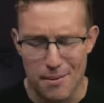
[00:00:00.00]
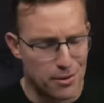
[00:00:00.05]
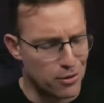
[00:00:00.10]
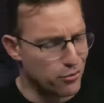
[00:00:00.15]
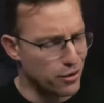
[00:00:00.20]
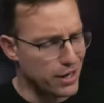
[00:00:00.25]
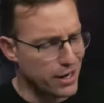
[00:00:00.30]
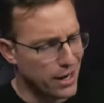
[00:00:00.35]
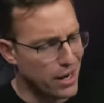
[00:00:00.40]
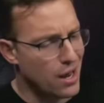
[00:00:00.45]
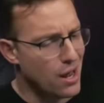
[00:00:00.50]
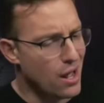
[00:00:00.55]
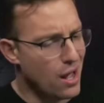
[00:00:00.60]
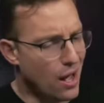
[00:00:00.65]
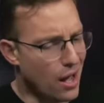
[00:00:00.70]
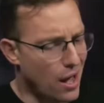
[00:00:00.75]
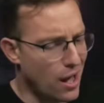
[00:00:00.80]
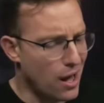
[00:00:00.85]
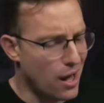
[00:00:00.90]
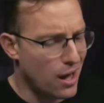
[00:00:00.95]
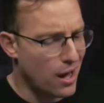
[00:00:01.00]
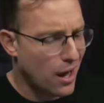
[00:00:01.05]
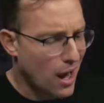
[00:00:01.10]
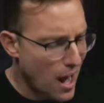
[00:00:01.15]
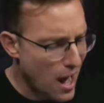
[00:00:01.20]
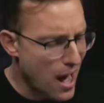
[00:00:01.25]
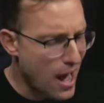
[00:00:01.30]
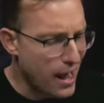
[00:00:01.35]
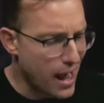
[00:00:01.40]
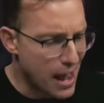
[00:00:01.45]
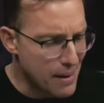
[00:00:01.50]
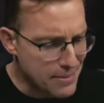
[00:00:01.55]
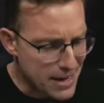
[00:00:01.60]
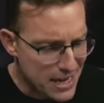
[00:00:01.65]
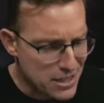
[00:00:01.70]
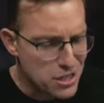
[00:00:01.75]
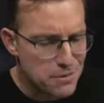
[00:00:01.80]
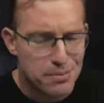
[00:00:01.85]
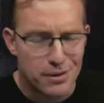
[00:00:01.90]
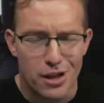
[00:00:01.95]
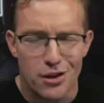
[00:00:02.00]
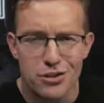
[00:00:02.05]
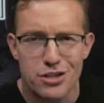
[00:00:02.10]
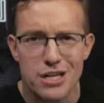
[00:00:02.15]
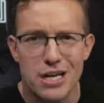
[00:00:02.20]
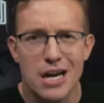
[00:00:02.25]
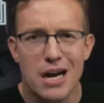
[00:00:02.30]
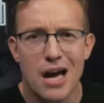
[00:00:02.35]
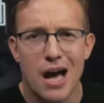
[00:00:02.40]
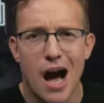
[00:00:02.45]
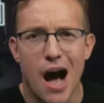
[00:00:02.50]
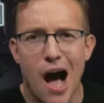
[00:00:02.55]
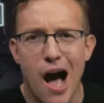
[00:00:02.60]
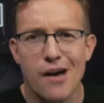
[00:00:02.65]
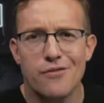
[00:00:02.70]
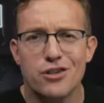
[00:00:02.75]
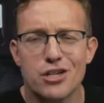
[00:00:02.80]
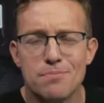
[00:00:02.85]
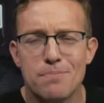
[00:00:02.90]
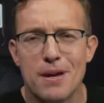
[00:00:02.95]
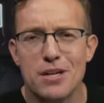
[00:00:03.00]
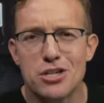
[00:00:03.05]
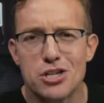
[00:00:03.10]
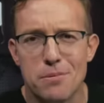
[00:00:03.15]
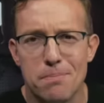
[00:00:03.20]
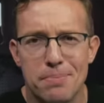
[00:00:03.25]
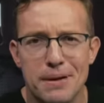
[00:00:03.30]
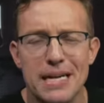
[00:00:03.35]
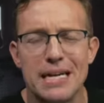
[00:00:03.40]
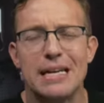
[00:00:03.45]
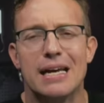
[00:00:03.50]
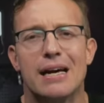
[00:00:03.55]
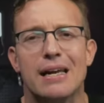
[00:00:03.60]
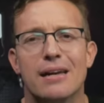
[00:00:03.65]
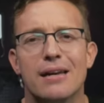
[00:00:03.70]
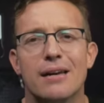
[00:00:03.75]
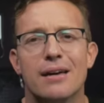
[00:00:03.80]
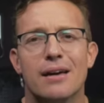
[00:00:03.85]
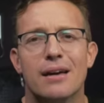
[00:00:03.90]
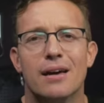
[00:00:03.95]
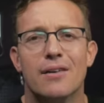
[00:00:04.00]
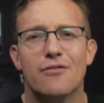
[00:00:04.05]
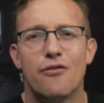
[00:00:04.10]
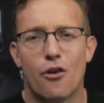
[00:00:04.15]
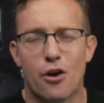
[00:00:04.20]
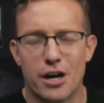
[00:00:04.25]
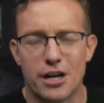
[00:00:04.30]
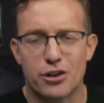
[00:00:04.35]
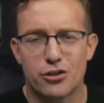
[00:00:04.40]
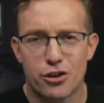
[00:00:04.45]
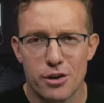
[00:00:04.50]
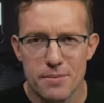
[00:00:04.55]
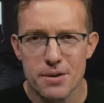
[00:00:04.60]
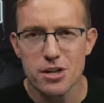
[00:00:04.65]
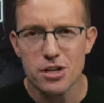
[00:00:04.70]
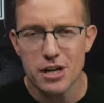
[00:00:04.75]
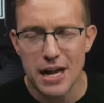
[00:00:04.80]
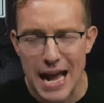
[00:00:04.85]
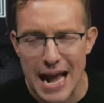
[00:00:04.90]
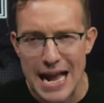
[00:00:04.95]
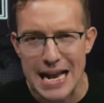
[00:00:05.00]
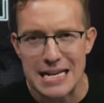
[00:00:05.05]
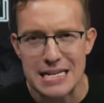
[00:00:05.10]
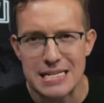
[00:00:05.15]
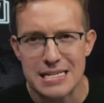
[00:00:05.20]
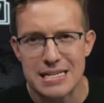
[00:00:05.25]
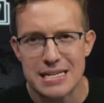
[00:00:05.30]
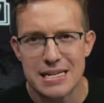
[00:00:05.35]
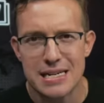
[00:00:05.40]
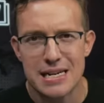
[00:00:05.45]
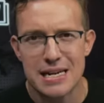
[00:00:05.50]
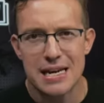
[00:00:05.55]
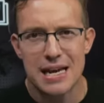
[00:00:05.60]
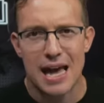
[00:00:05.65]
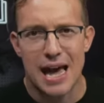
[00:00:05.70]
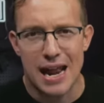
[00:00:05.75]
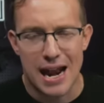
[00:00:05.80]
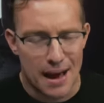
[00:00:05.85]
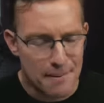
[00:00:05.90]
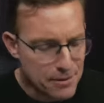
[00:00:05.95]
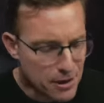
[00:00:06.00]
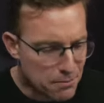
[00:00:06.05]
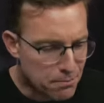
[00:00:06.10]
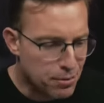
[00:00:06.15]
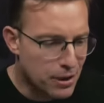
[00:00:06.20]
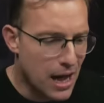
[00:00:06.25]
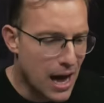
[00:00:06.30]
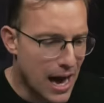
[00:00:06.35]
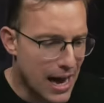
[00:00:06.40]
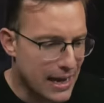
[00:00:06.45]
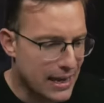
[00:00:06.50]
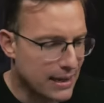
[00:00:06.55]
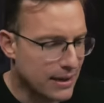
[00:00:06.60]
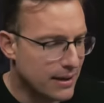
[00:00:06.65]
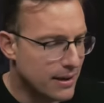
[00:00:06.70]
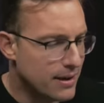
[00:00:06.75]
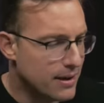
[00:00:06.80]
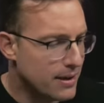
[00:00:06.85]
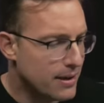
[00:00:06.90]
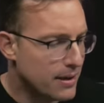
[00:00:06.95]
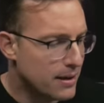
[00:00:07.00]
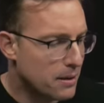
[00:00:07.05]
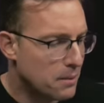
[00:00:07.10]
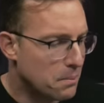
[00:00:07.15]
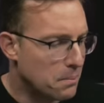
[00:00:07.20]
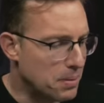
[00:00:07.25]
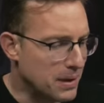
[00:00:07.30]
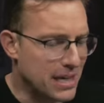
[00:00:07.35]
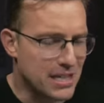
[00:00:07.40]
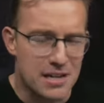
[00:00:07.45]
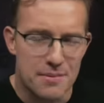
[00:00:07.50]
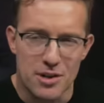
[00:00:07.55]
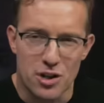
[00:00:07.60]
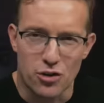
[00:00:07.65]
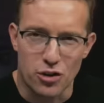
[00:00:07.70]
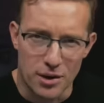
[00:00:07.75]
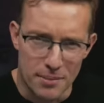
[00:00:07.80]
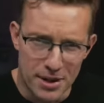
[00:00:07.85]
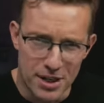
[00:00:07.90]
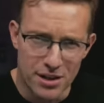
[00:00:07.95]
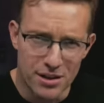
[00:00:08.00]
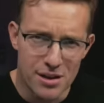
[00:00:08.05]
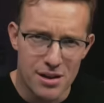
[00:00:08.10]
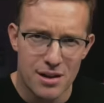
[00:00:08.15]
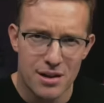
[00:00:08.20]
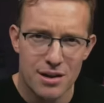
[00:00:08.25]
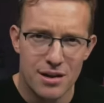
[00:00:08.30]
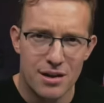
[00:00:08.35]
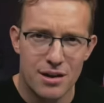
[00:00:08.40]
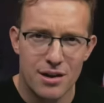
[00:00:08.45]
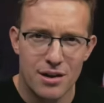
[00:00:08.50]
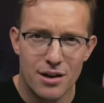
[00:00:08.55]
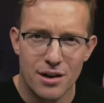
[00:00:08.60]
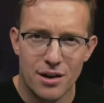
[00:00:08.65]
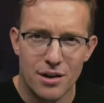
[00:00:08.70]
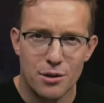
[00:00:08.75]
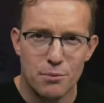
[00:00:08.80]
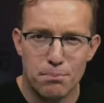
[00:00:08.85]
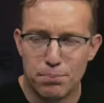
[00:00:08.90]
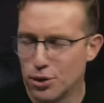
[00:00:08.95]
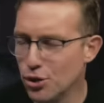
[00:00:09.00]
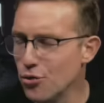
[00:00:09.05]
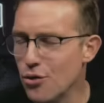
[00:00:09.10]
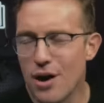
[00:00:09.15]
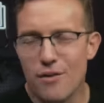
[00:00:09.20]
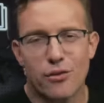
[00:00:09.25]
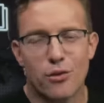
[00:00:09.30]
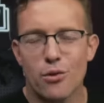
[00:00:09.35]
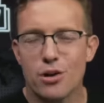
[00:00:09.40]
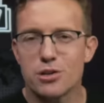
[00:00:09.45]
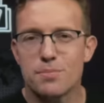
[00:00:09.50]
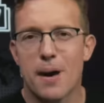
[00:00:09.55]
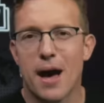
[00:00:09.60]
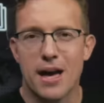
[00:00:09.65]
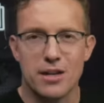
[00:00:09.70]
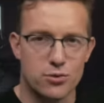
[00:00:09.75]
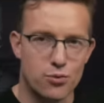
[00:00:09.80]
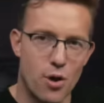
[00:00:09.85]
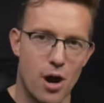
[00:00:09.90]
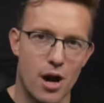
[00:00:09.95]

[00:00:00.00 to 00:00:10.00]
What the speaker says: I'm going to read it. Hi, I'm Nancy Pelosi. I've just been subpoenaed for a criminal case, and I'm complying because I'm a criminal? Blew everyone's minds.